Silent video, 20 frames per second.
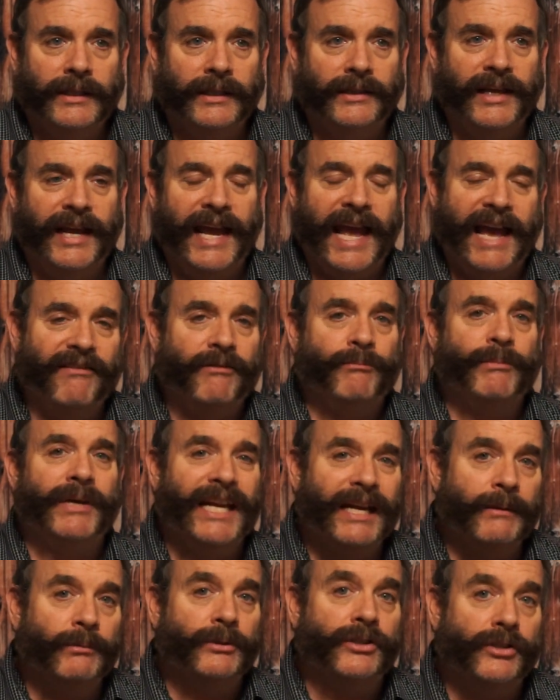they haven't been
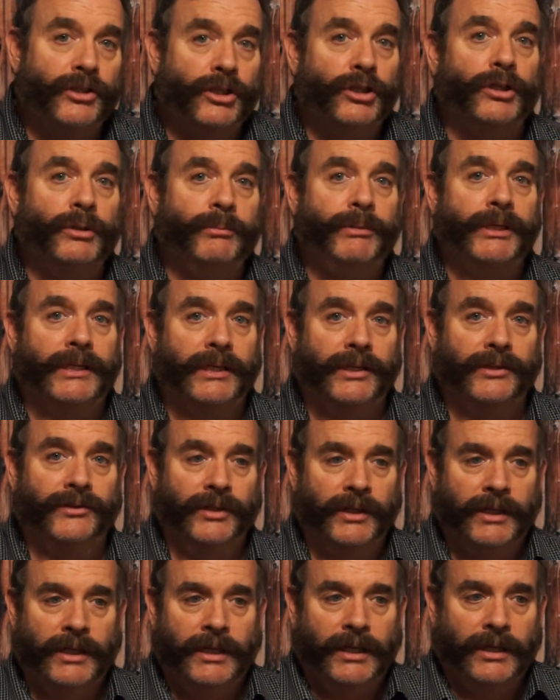able to do, because